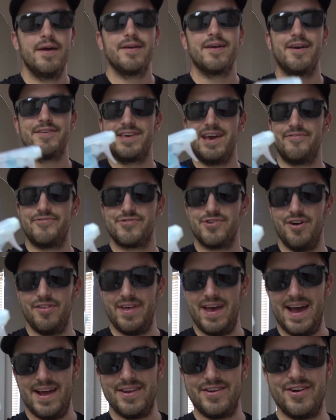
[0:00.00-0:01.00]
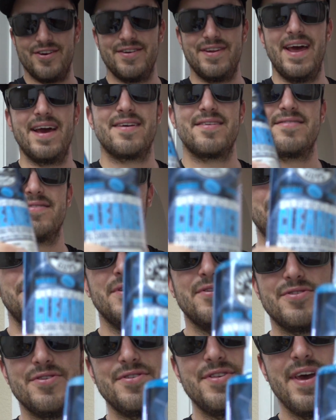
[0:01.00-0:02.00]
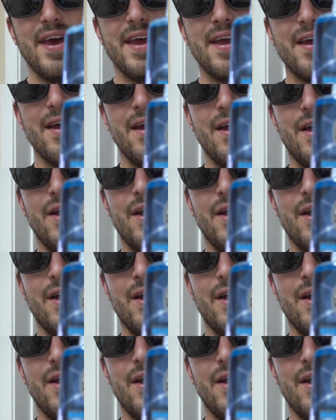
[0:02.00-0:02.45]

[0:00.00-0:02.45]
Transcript: Guys, after all that, your next step is to take